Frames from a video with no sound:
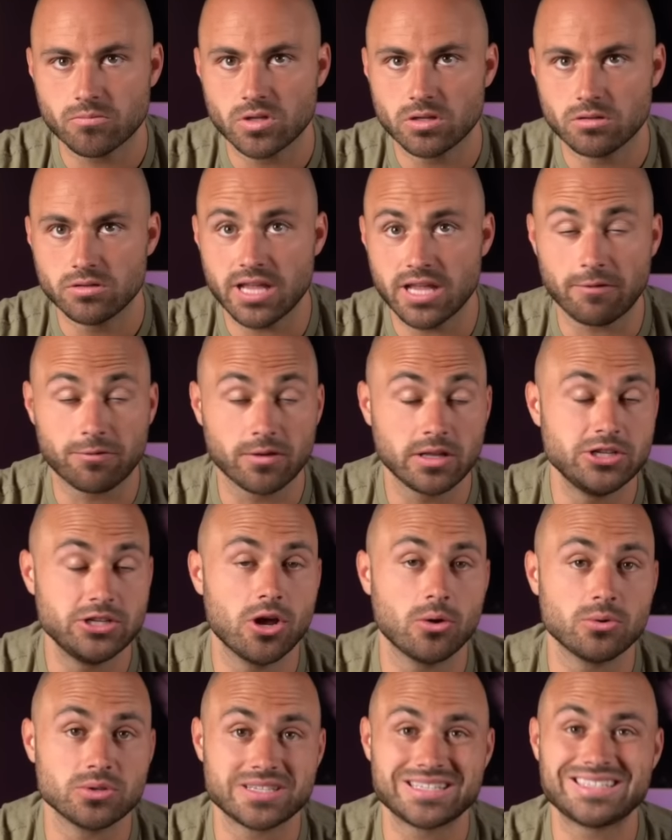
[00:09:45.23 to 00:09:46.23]
definitely
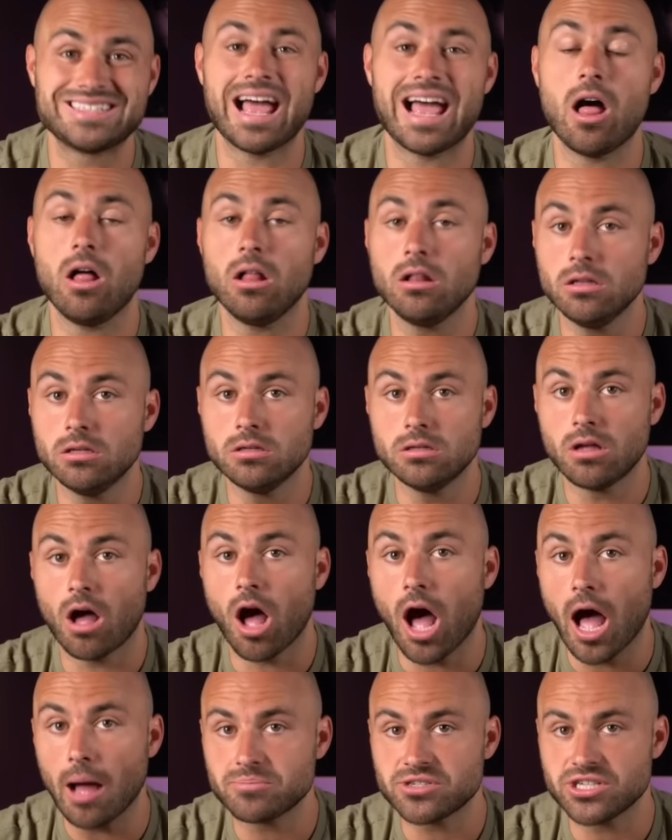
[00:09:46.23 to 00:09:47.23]
don't sell
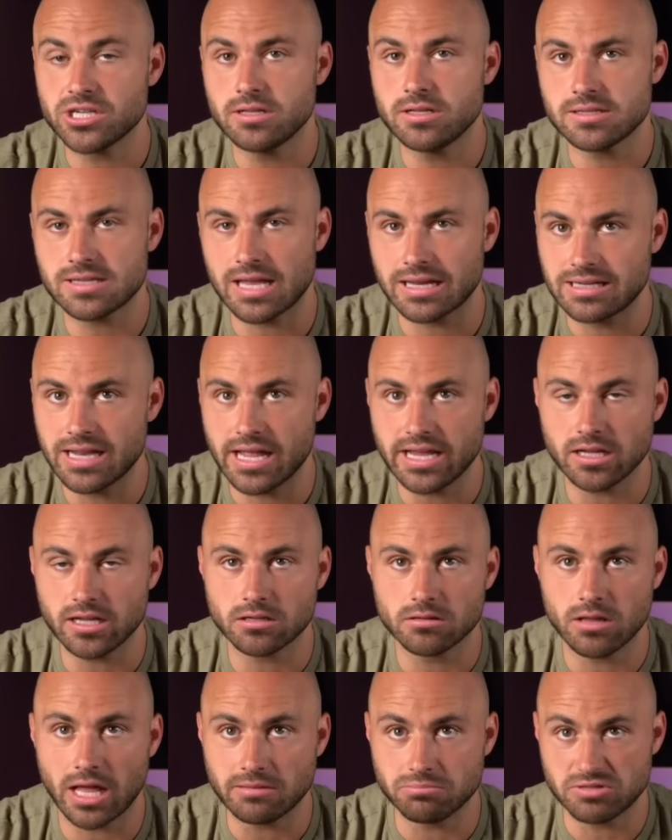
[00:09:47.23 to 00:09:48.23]
options, like they could
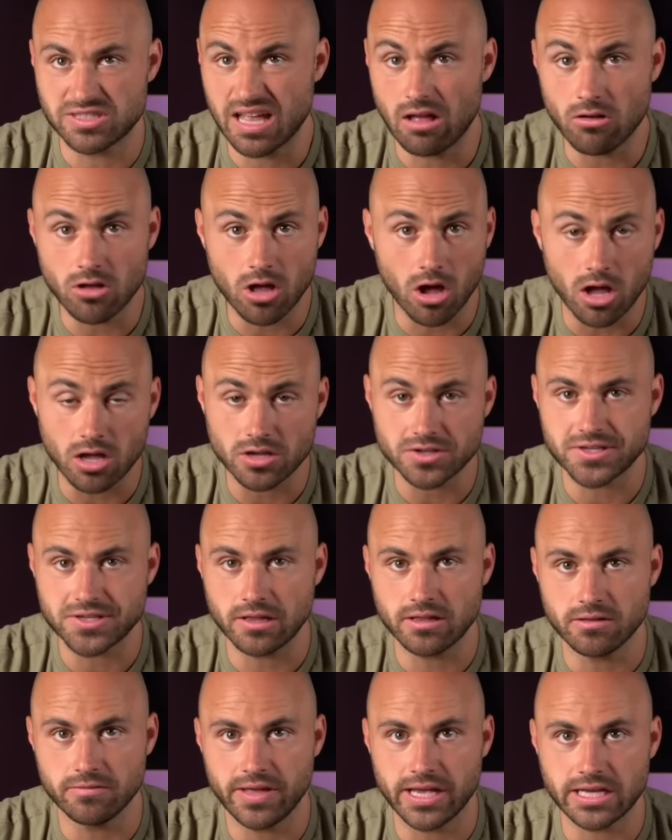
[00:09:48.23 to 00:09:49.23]
like sell calls
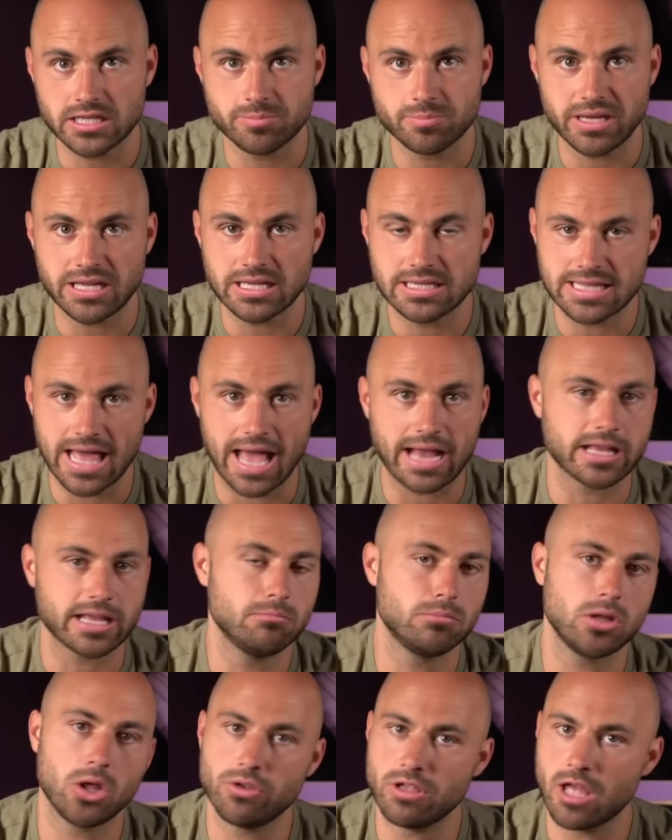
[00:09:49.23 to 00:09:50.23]
on the VIX, because that can
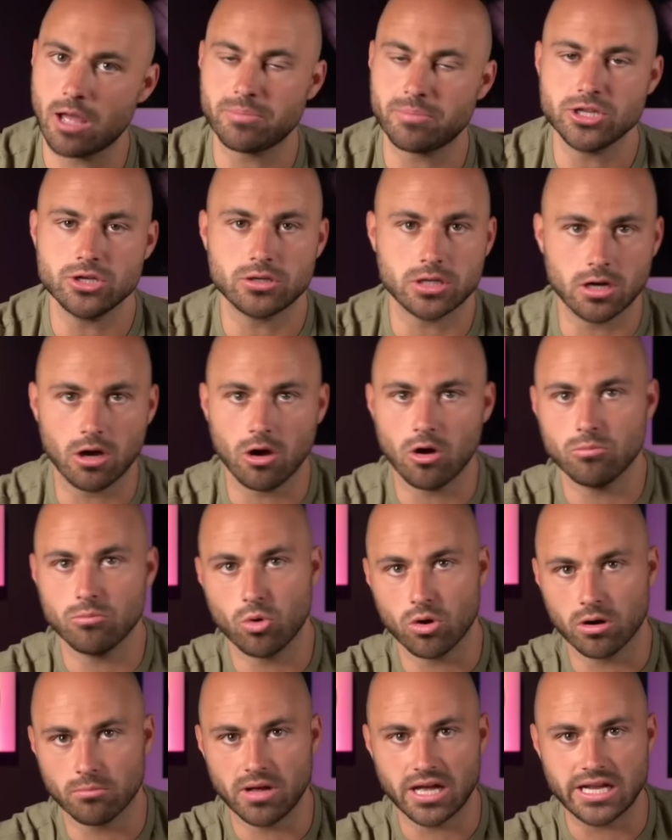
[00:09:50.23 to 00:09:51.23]
blow you up and you can owe
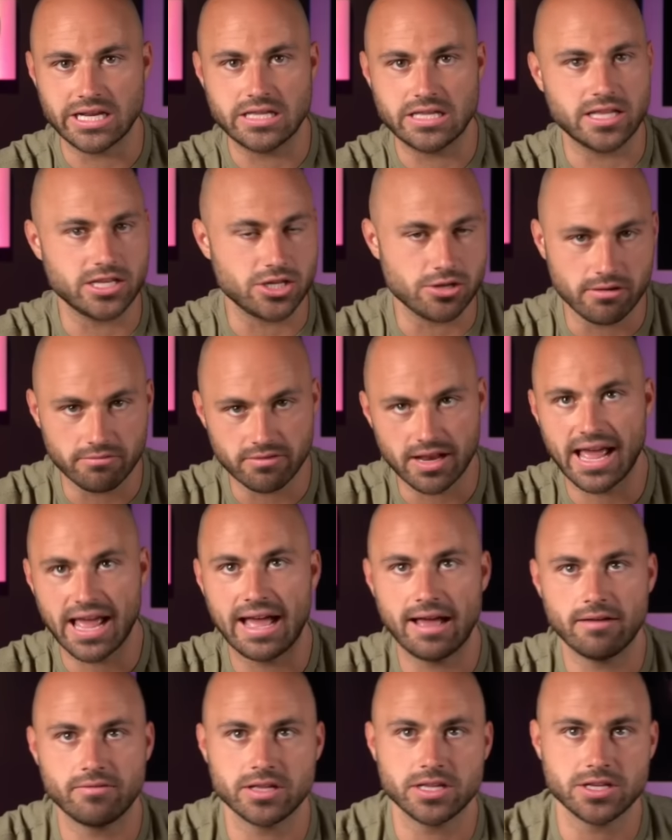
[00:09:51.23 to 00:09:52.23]
more money than you even
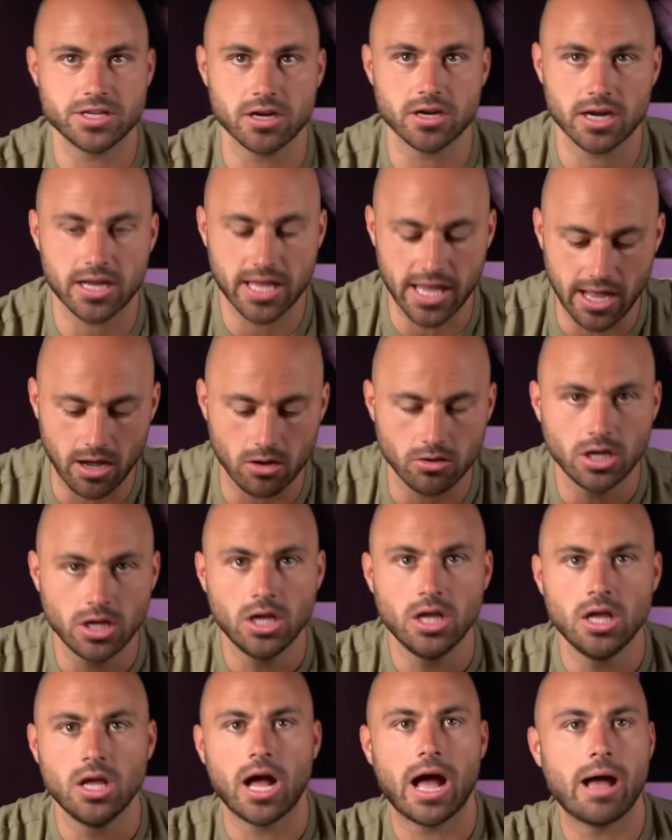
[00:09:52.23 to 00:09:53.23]
have in your account.
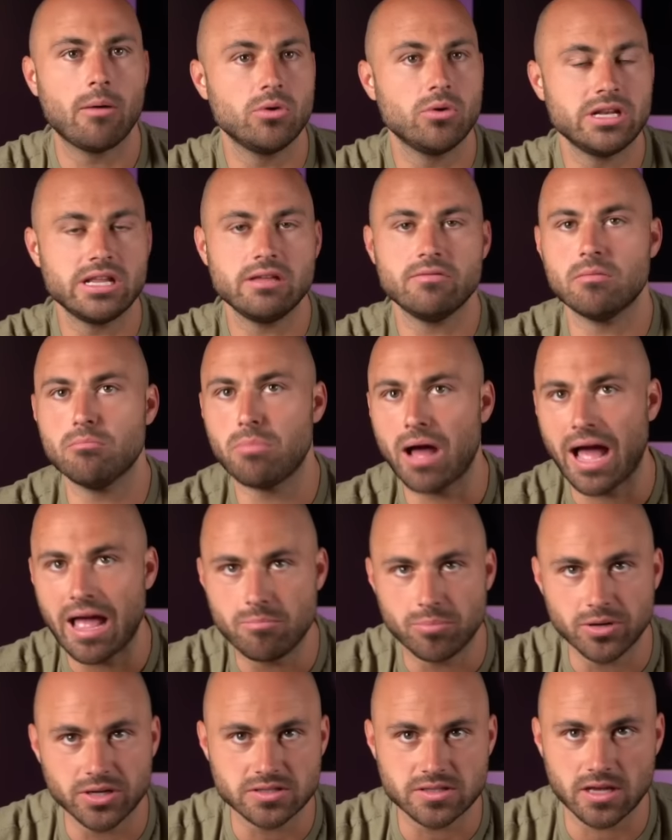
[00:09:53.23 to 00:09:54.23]
I wouldn't even buy
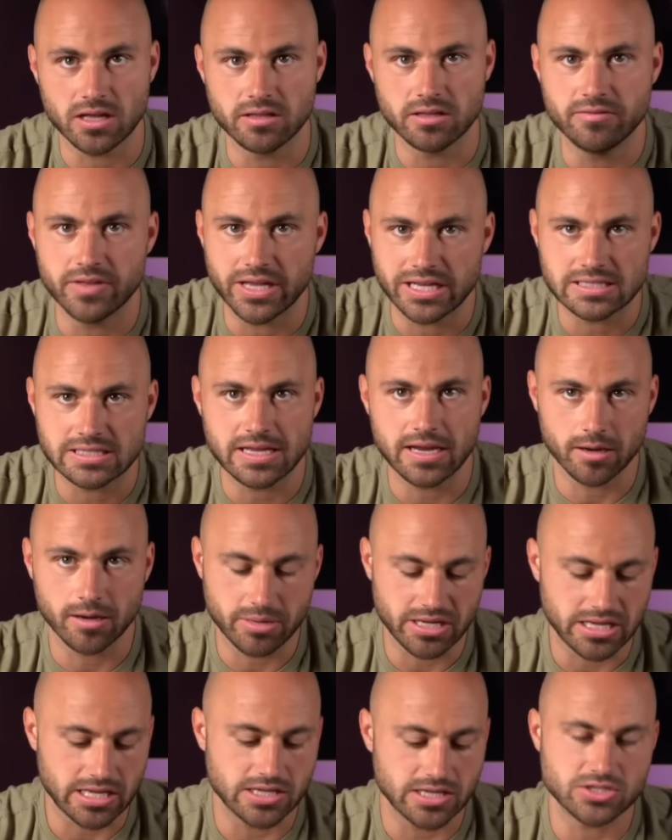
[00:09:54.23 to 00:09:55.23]
puts on the VIX here,
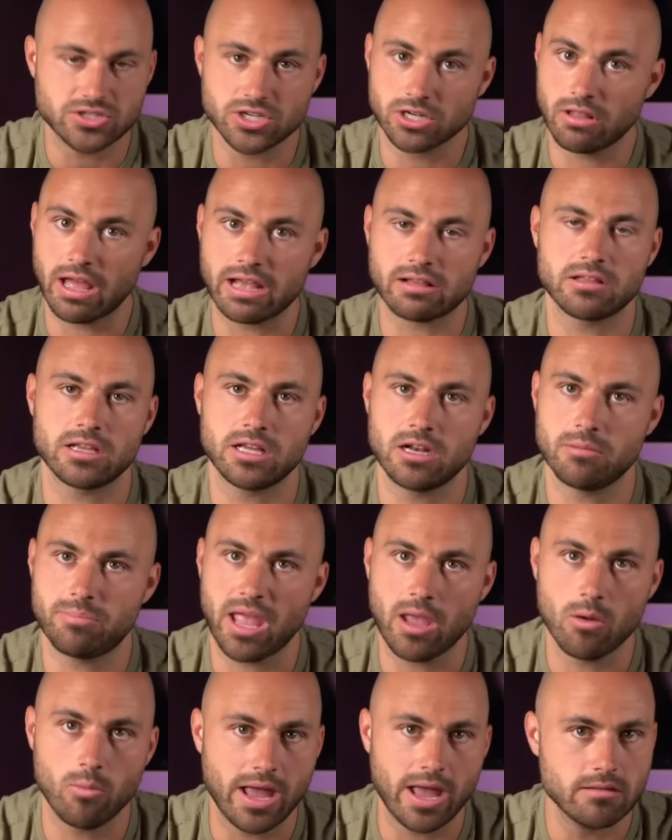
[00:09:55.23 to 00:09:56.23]
because you're likely going to
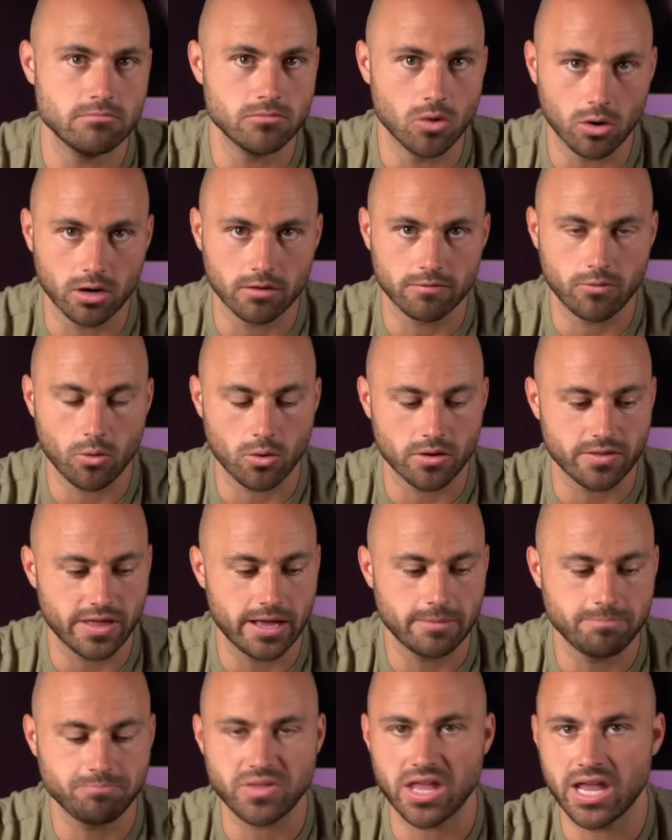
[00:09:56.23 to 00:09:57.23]
pay way more for
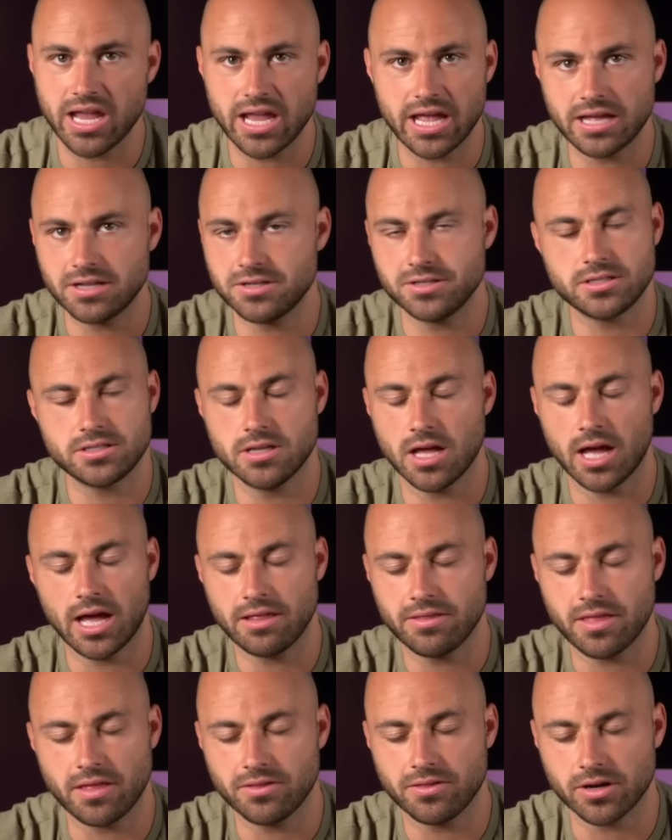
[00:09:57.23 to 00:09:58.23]
them and
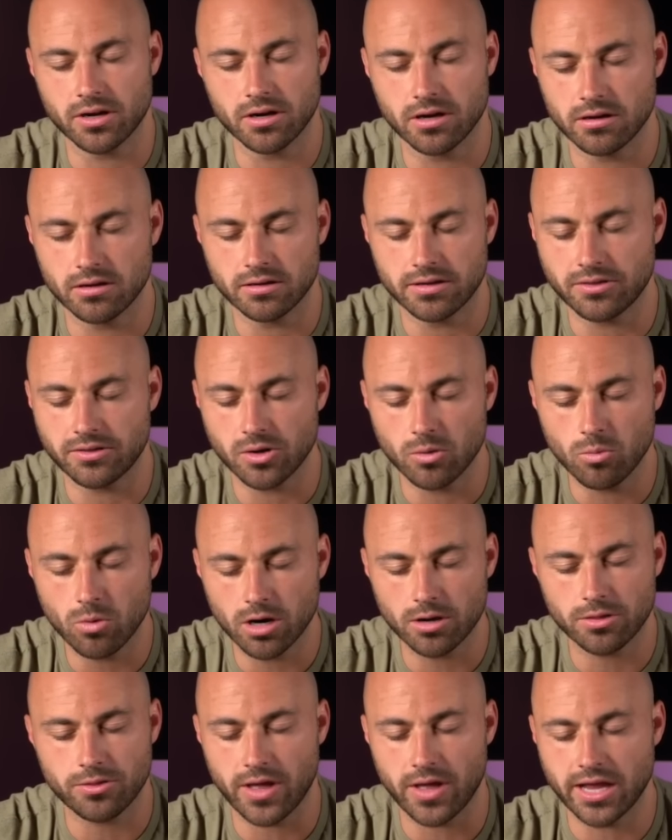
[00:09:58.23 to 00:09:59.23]
than they're
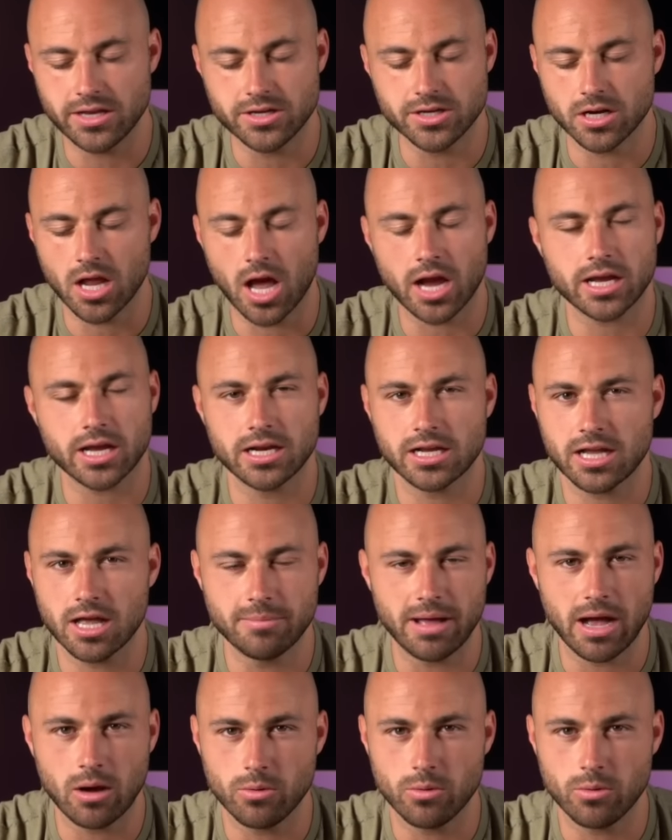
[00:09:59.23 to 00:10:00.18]
worth, and you're not going to come out